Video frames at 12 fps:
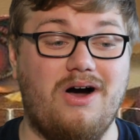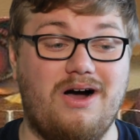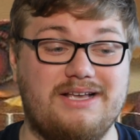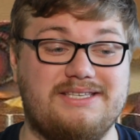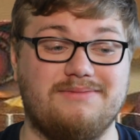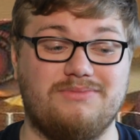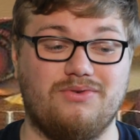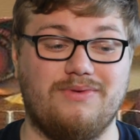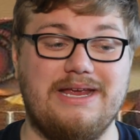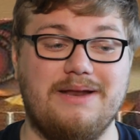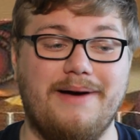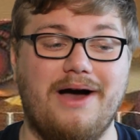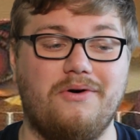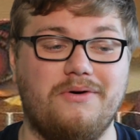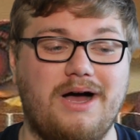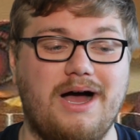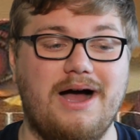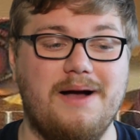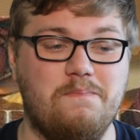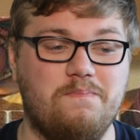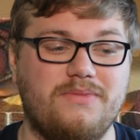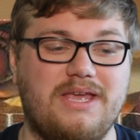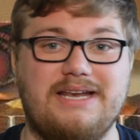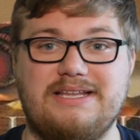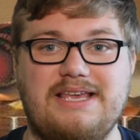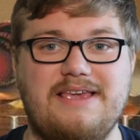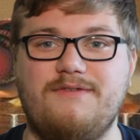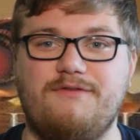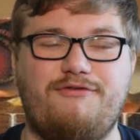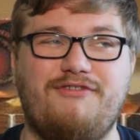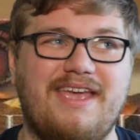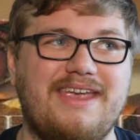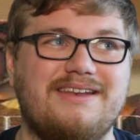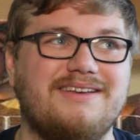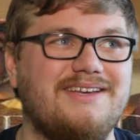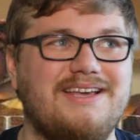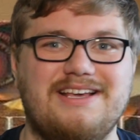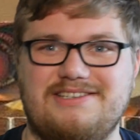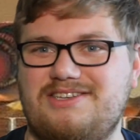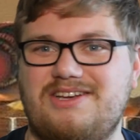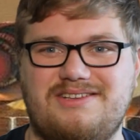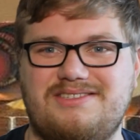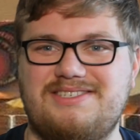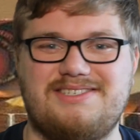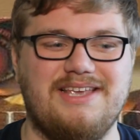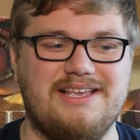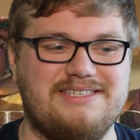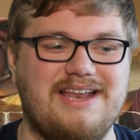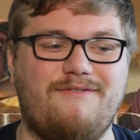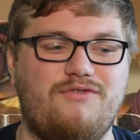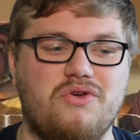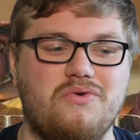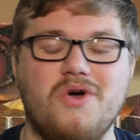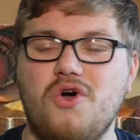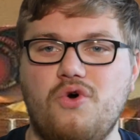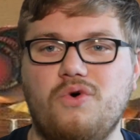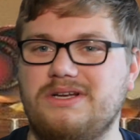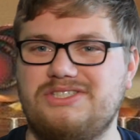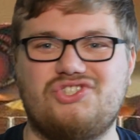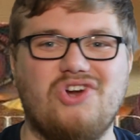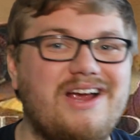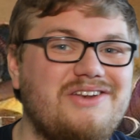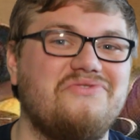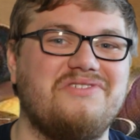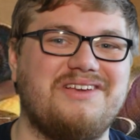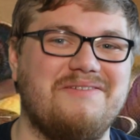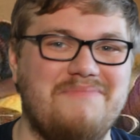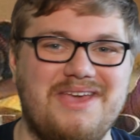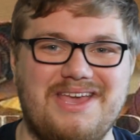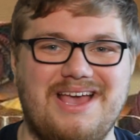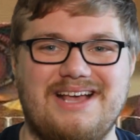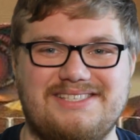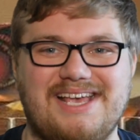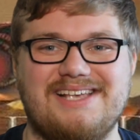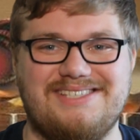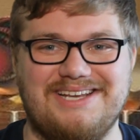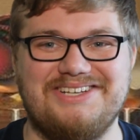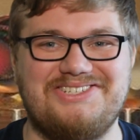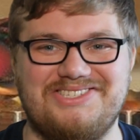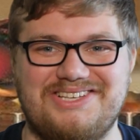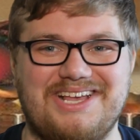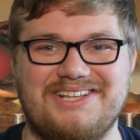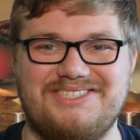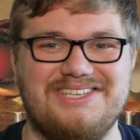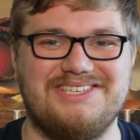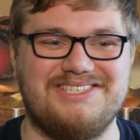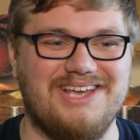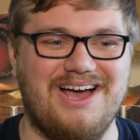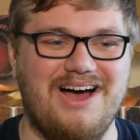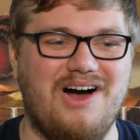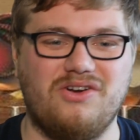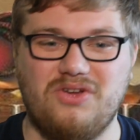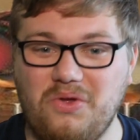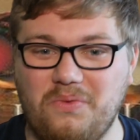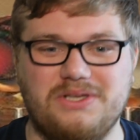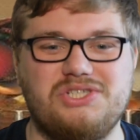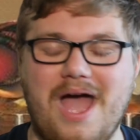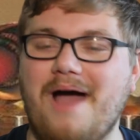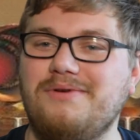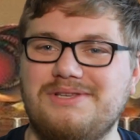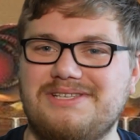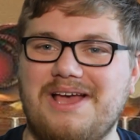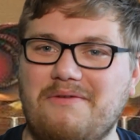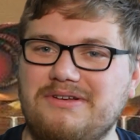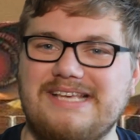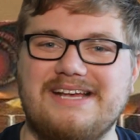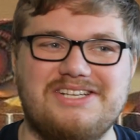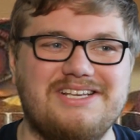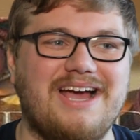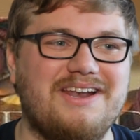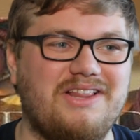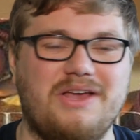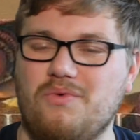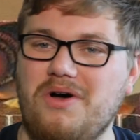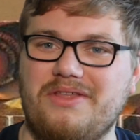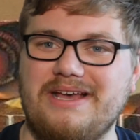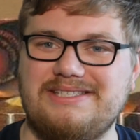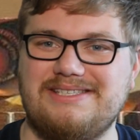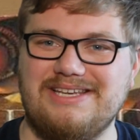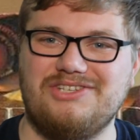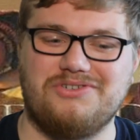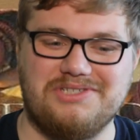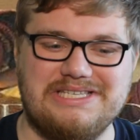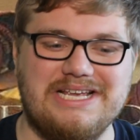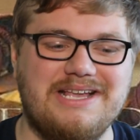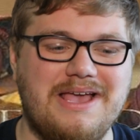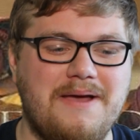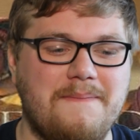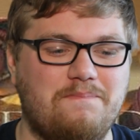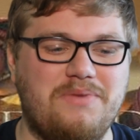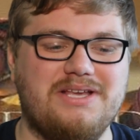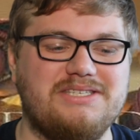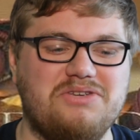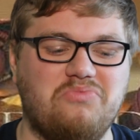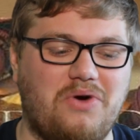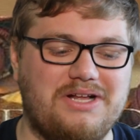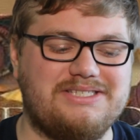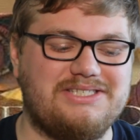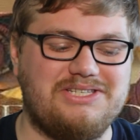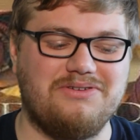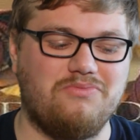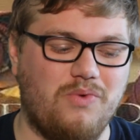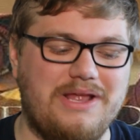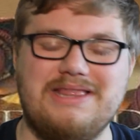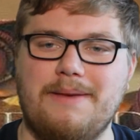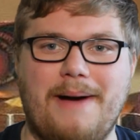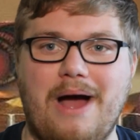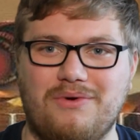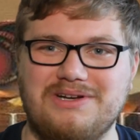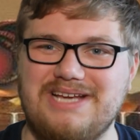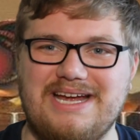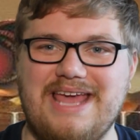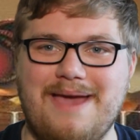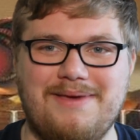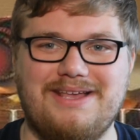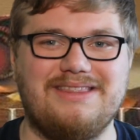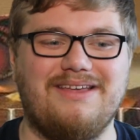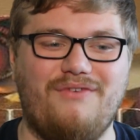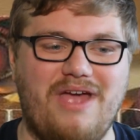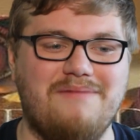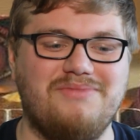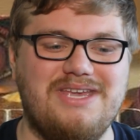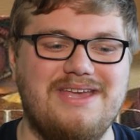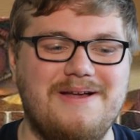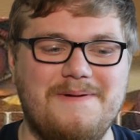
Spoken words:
awesome to read about. And even Fade, his nephew, who has tried to commit assassinations against his uncle, which I was actually kind of like, well, that's interesting, because he wants to win the power dynamic in the family.